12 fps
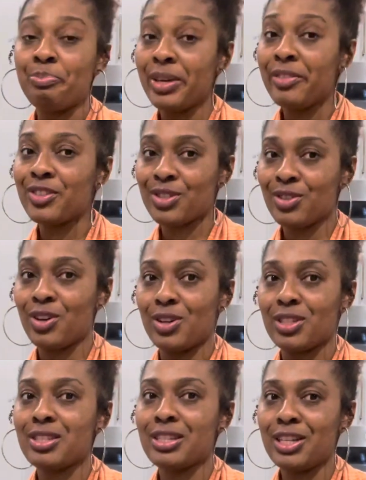beef
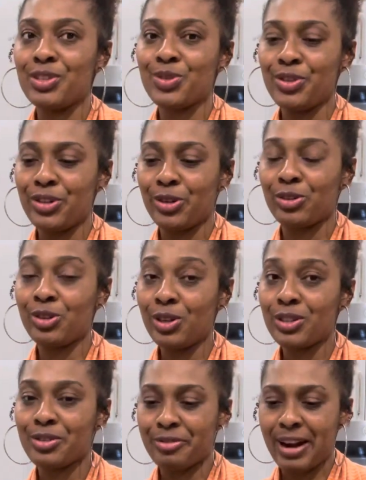sauce into your
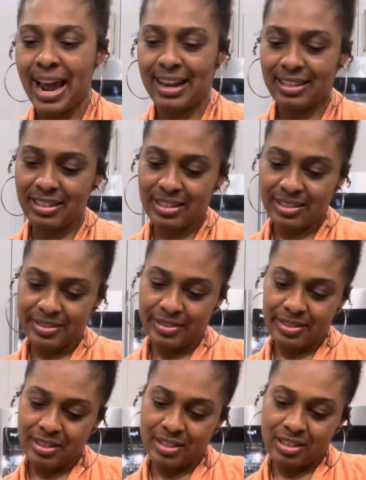cooked rice.
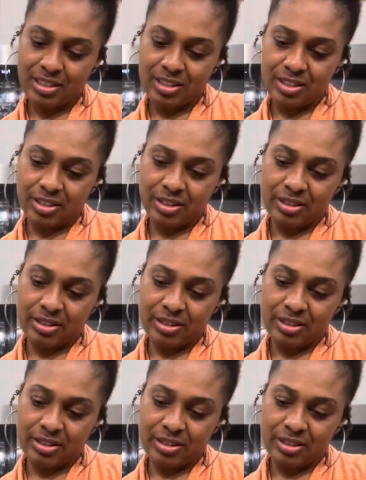So,